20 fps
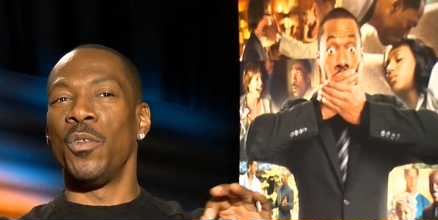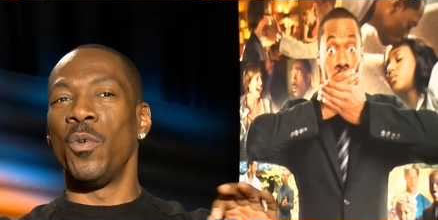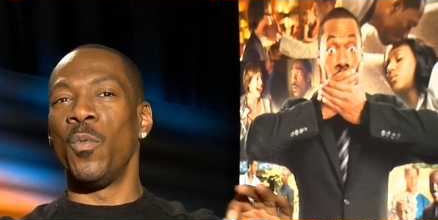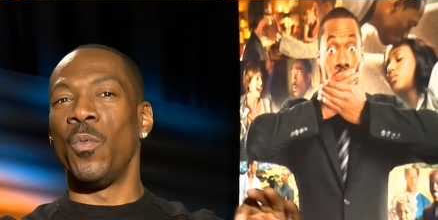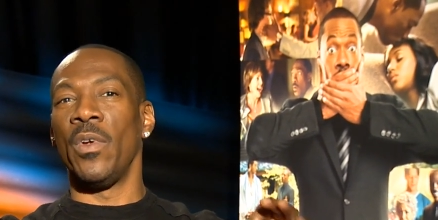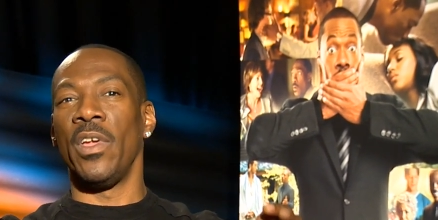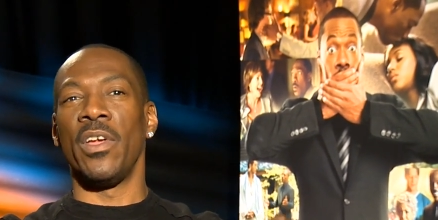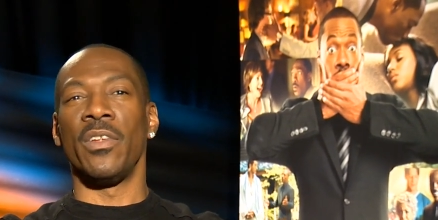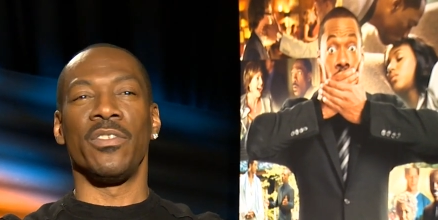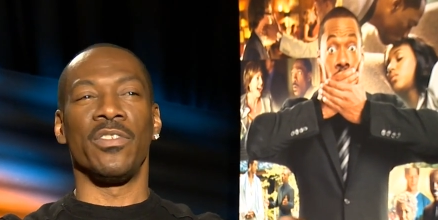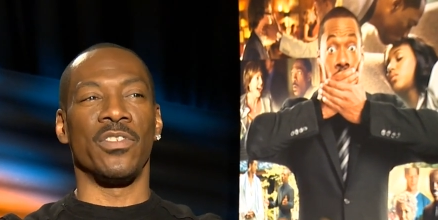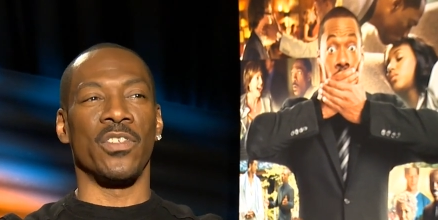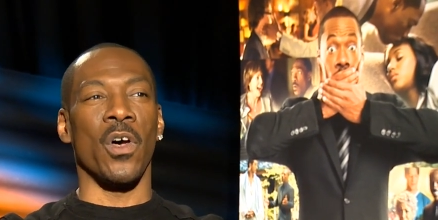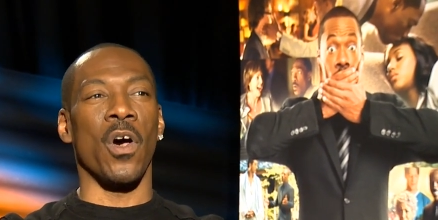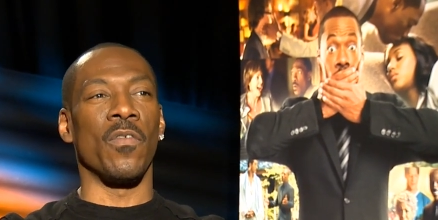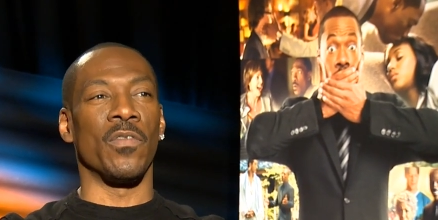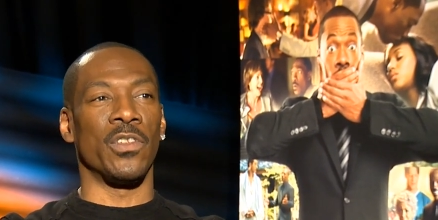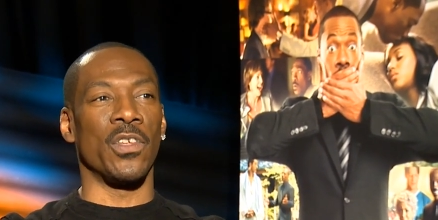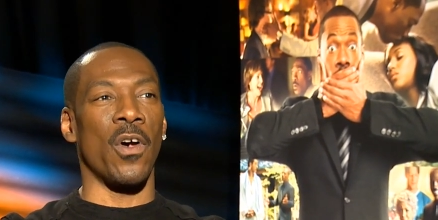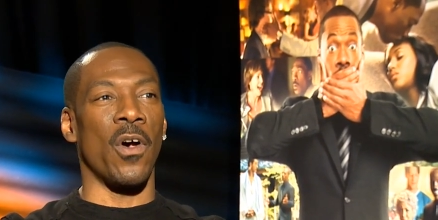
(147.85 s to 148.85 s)
Speaker 1: little weird
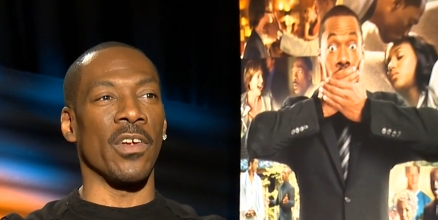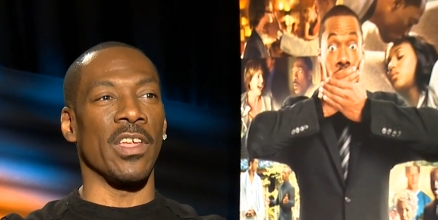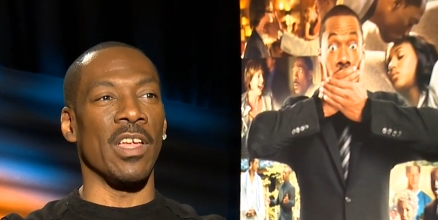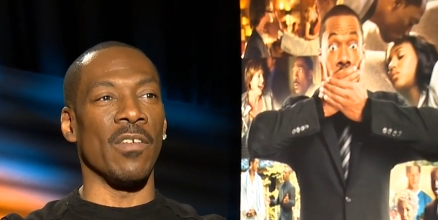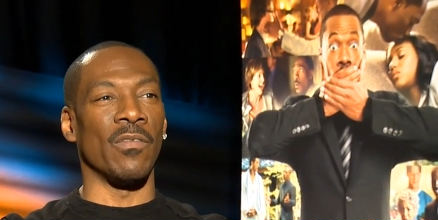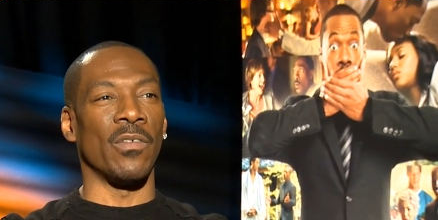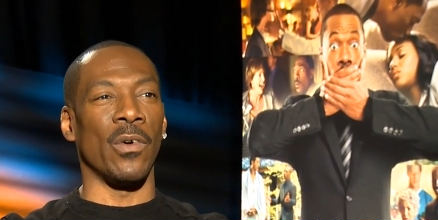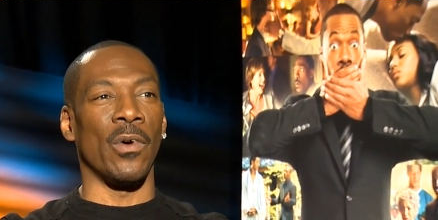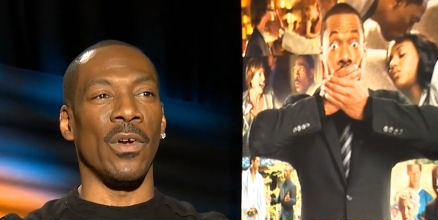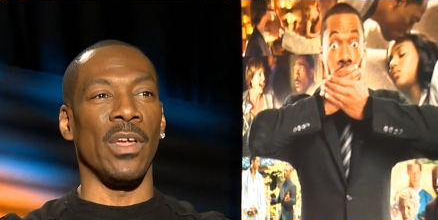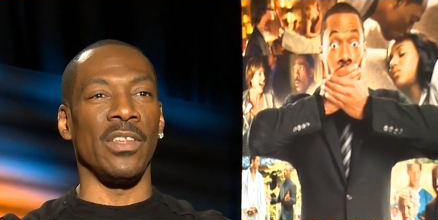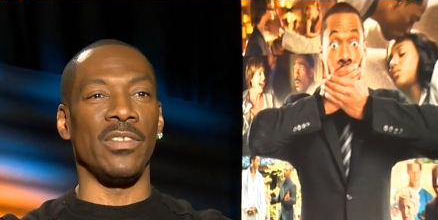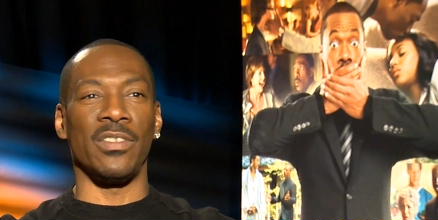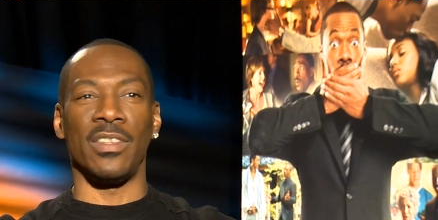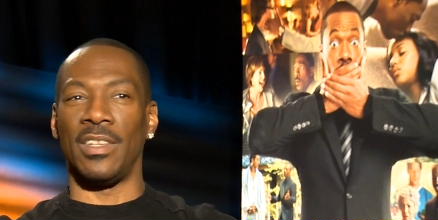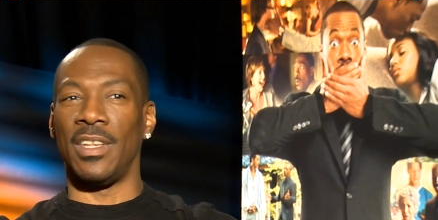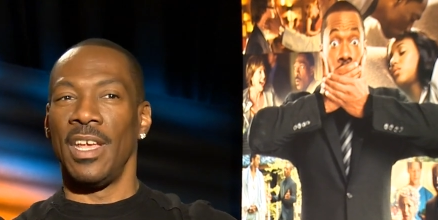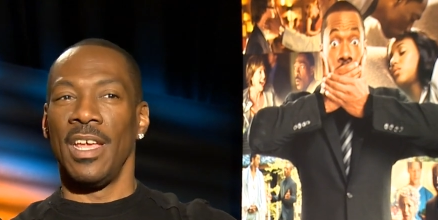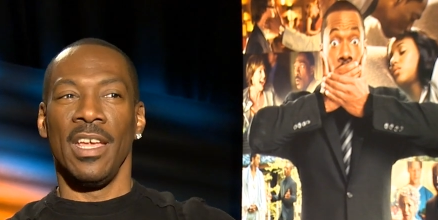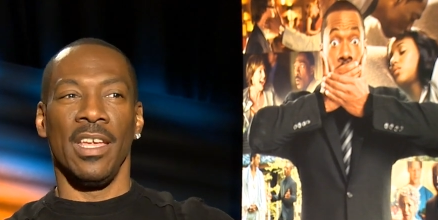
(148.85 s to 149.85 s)
soft talking
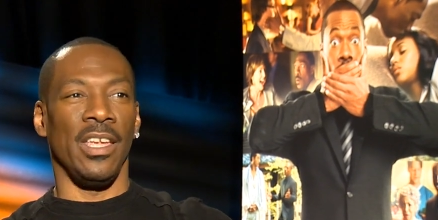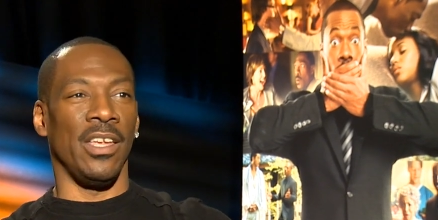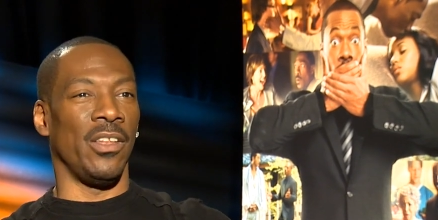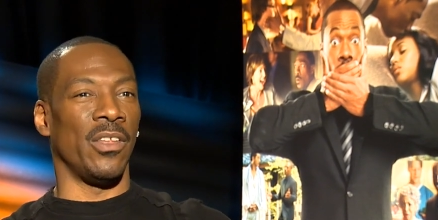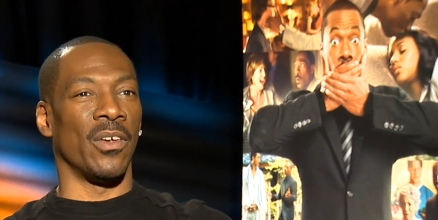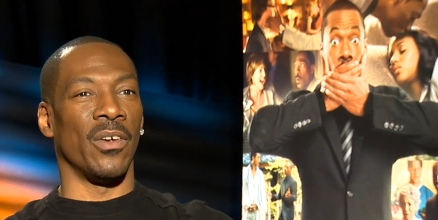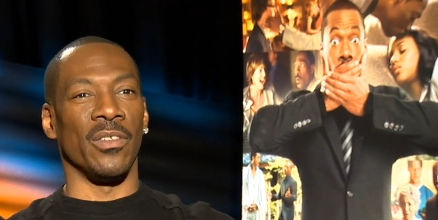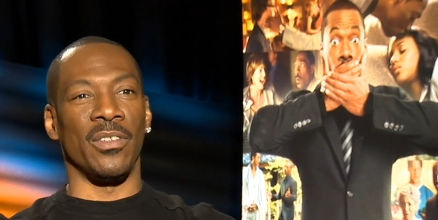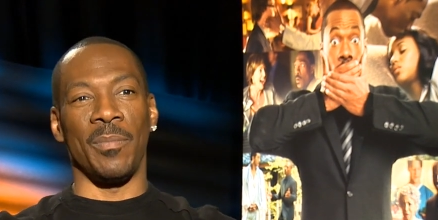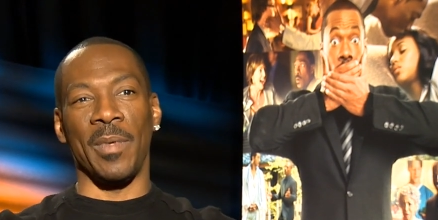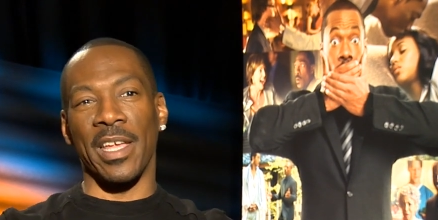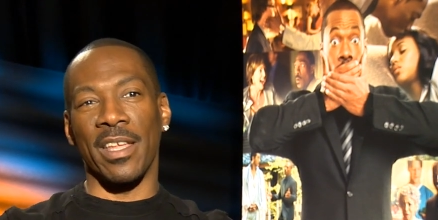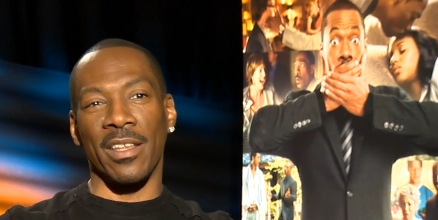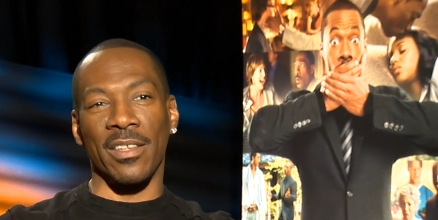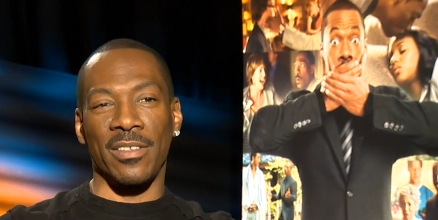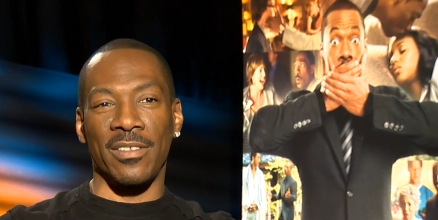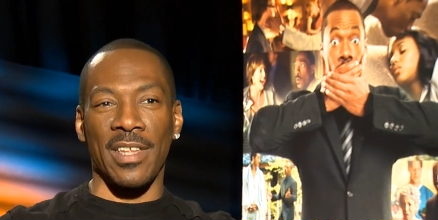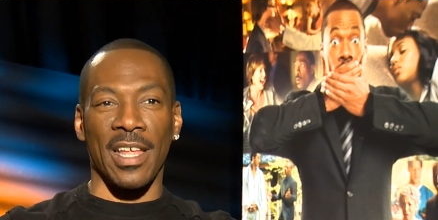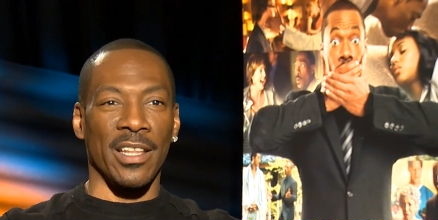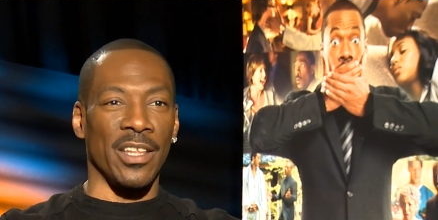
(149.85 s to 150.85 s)
voice, and you know, make
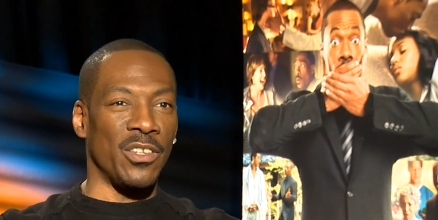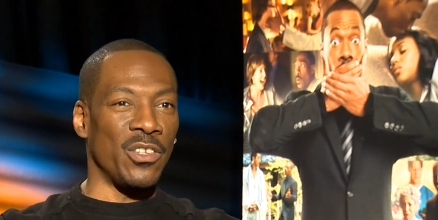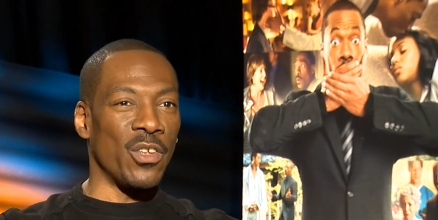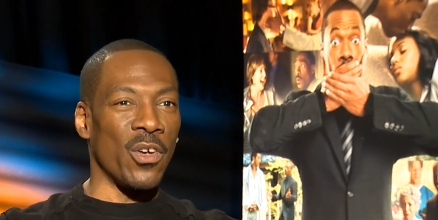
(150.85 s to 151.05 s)
it say,